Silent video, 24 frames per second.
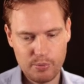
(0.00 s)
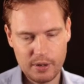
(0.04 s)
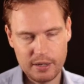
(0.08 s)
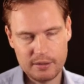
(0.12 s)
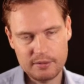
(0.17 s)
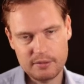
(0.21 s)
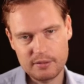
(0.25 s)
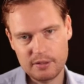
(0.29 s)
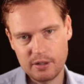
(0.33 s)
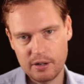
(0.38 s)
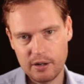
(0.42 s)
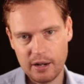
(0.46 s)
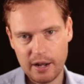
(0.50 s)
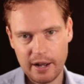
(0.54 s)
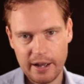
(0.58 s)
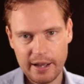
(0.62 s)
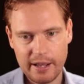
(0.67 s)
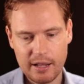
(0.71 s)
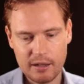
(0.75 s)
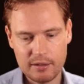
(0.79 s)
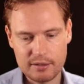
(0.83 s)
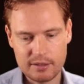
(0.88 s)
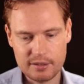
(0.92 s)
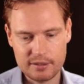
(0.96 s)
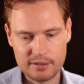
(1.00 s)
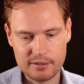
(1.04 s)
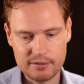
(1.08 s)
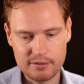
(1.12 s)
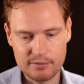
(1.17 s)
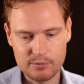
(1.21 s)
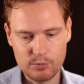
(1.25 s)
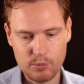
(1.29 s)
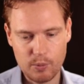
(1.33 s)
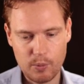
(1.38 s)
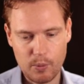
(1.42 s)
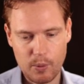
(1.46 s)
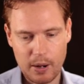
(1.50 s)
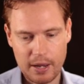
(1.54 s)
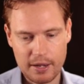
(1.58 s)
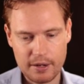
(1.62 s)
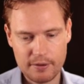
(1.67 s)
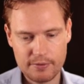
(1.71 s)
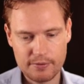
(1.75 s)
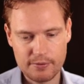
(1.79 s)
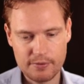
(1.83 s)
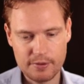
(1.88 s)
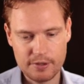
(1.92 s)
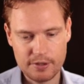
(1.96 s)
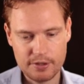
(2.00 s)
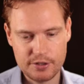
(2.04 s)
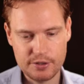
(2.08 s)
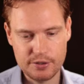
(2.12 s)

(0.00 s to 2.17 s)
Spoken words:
I held it and waited for it